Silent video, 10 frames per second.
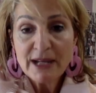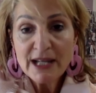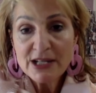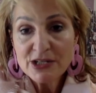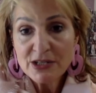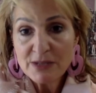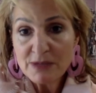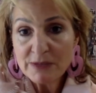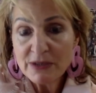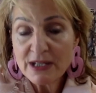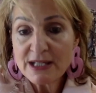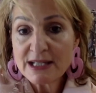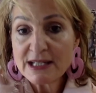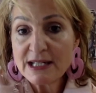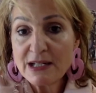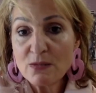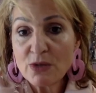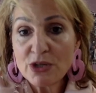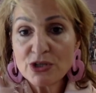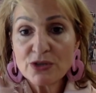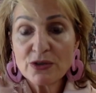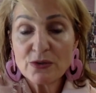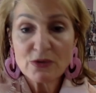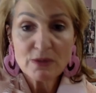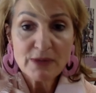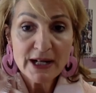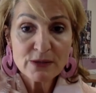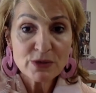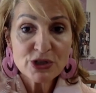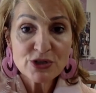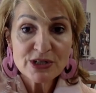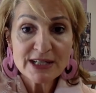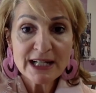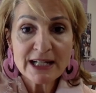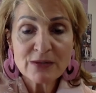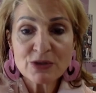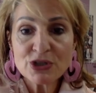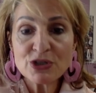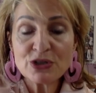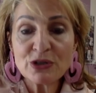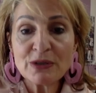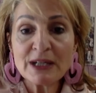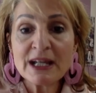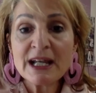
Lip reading: it so that people can see what you are all about, what you're selling, what you're doing.